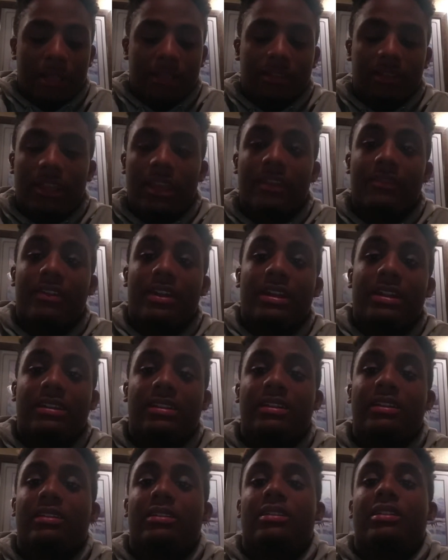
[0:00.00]
give
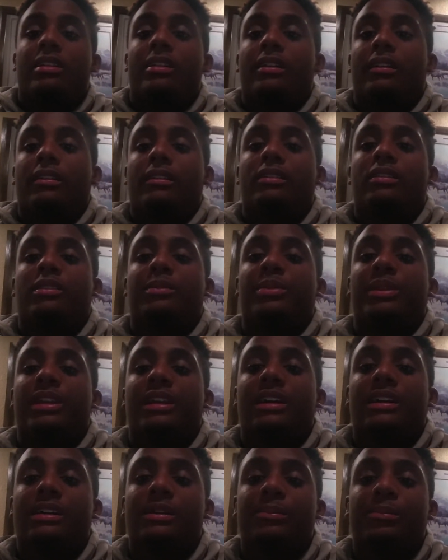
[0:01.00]
anything to be
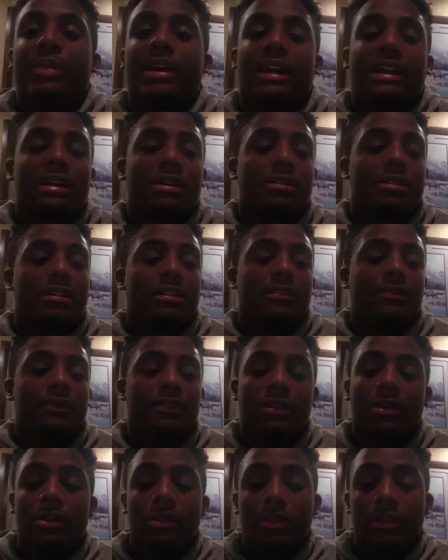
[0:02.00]
back out on the
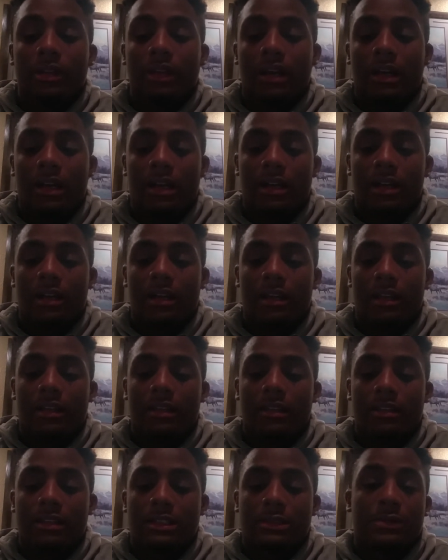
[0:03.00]
field,
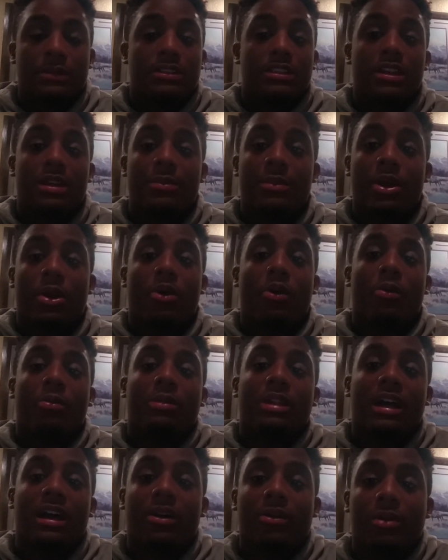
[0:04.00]
especially at my
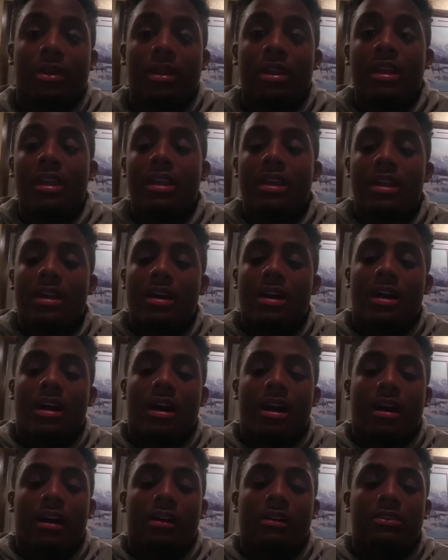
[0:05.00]
hometown.
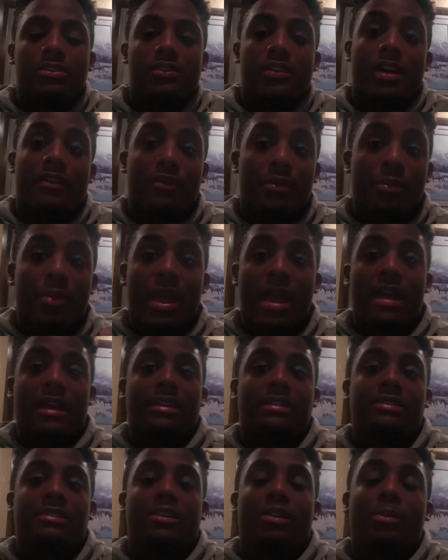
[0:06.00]
Driving
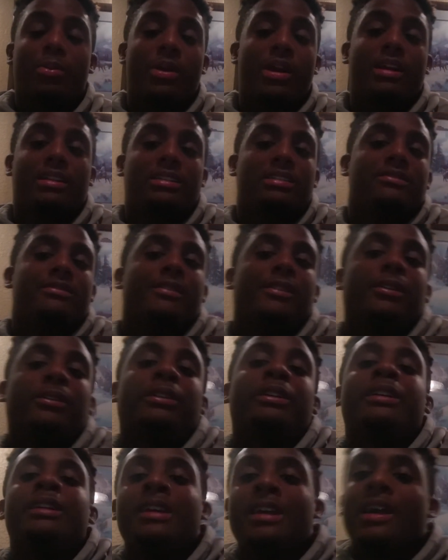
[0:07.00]
past our practice field
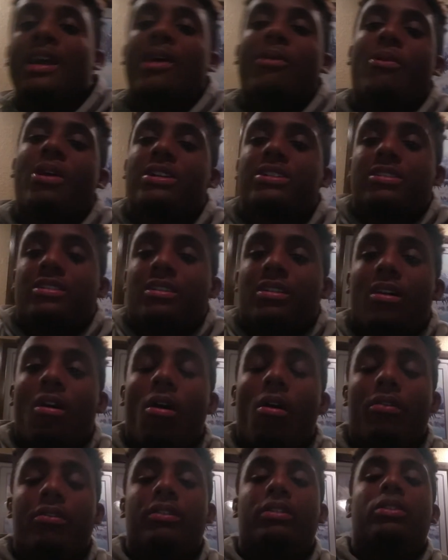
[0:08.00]
and watching
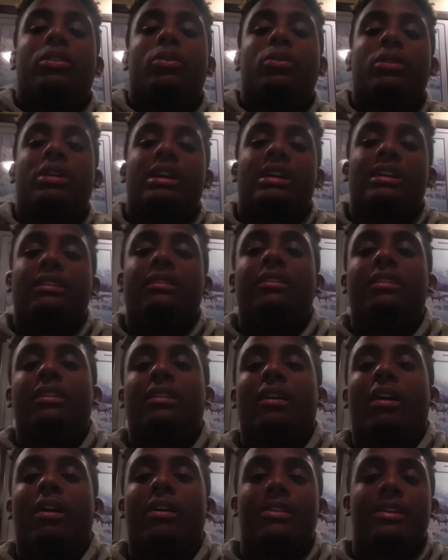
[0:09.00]
all the new kids,
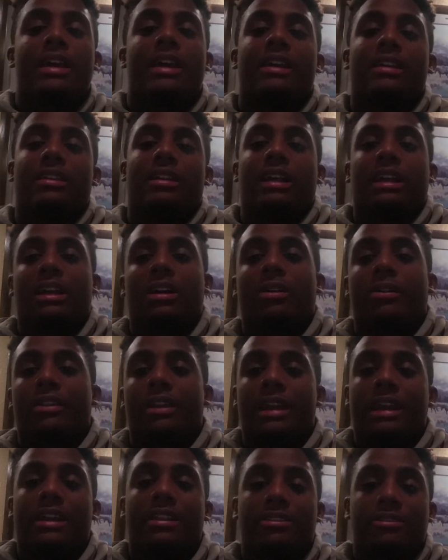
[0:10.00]
all the
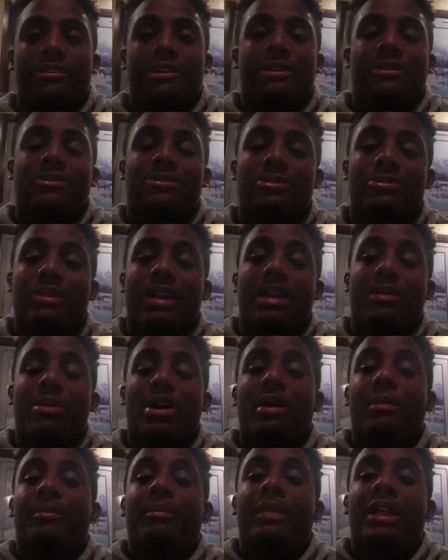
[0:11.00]
8th graders who came
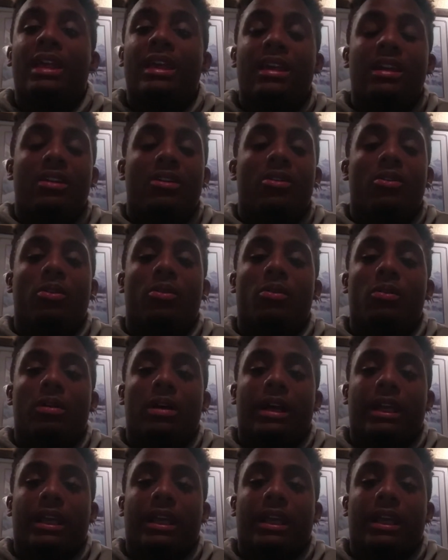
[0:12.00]
up, who